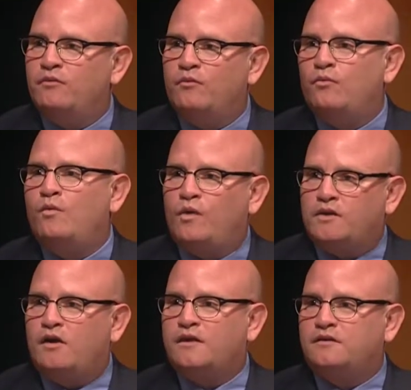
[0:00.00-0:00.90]
When we
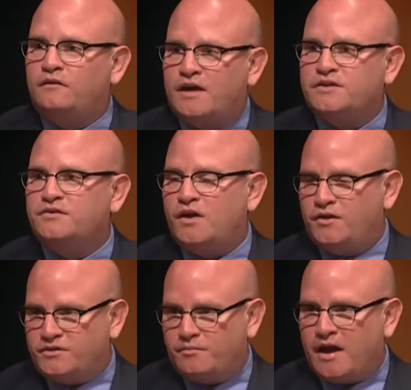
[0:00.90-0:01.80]
talk to
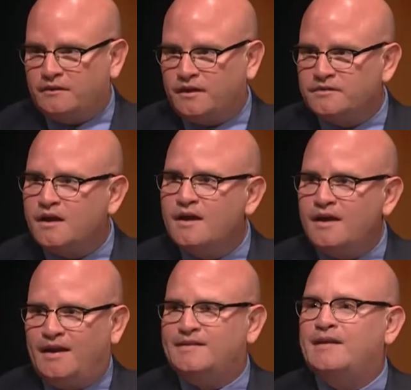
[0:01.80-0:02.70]
legislators about this,
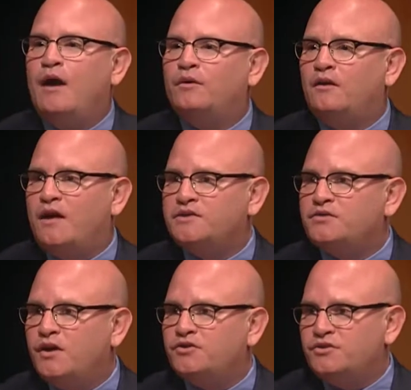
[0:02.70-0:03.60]
and it's now in the
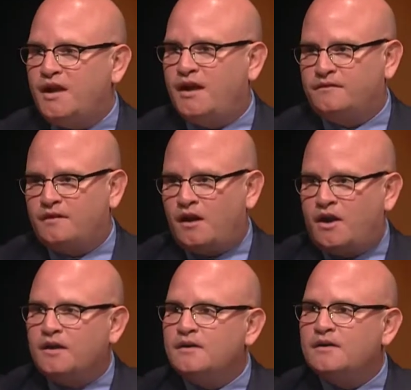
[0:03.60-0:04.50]
legislature's hands,
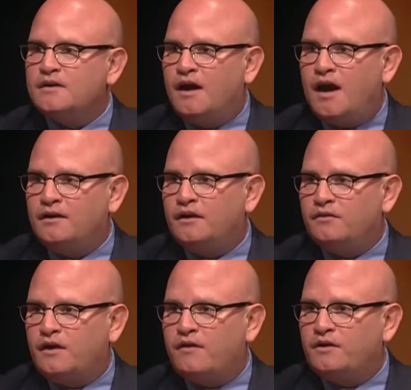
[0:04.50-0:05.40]
Terry,
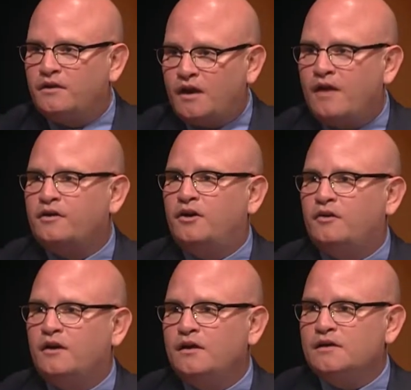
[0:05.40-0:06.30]
the
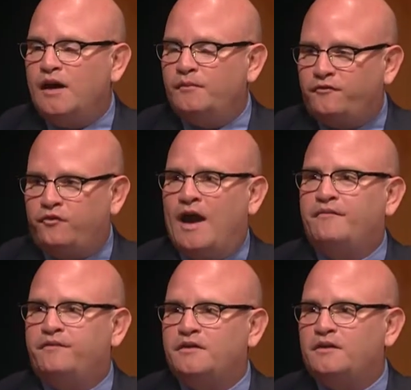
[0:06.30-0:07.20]
governor
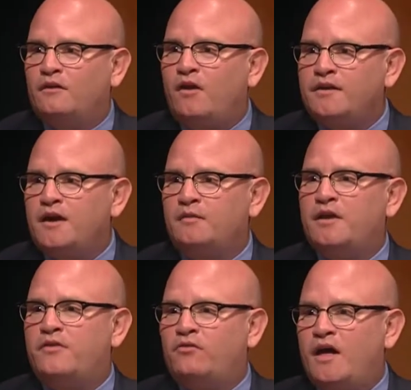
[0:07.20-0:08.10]
flat funded the line item.
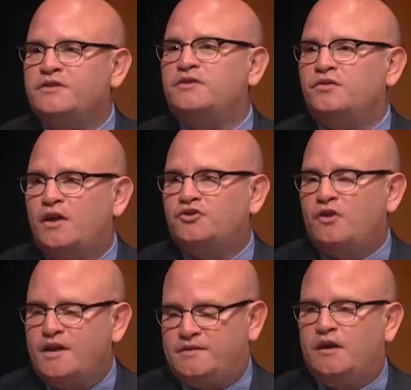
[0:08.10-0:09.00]
Now the
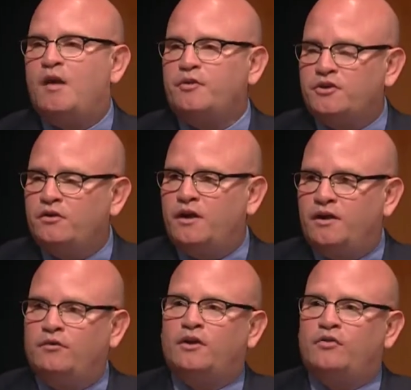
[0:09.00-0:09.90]
legislature has the opportunity
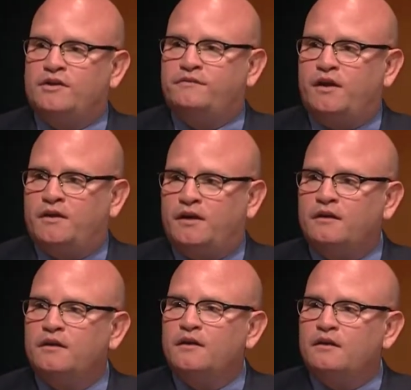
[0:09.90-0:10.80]
to increase
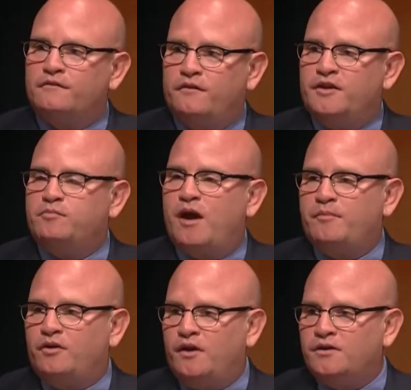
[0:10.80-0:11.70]
funding for this
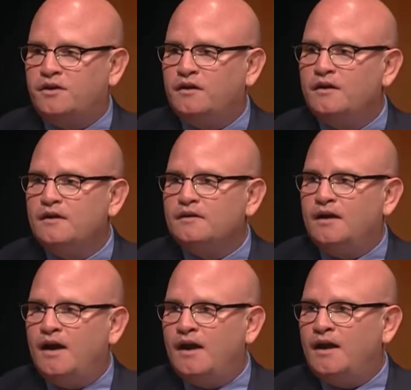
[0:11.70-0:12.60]
population.
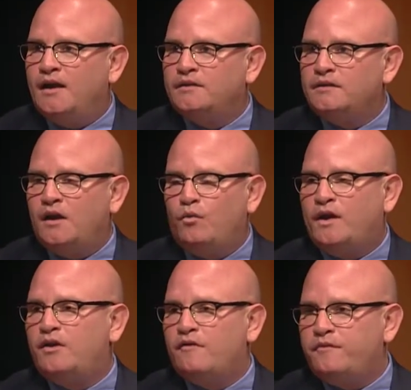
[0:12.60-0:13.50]
And, you know,
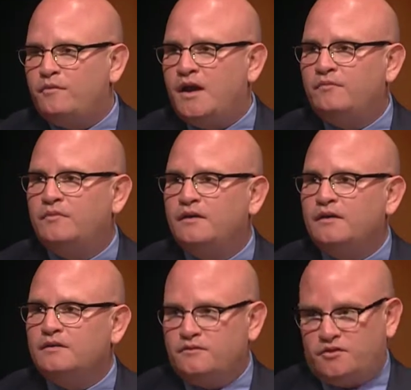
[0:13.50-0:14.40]
we hear from them
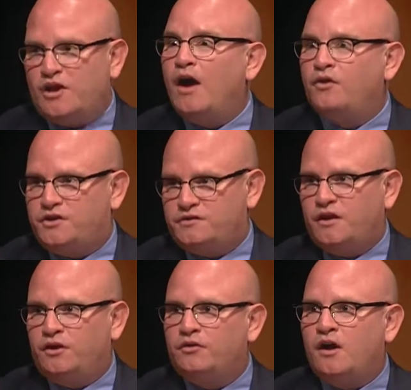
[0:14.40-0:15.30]
the challenges
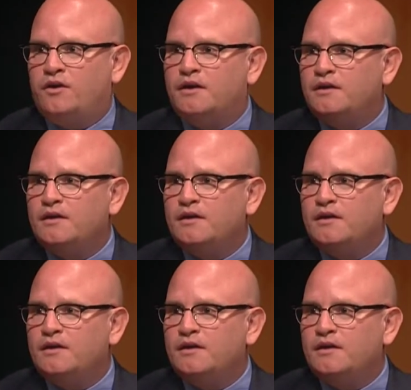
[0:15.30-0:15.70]
that you noted.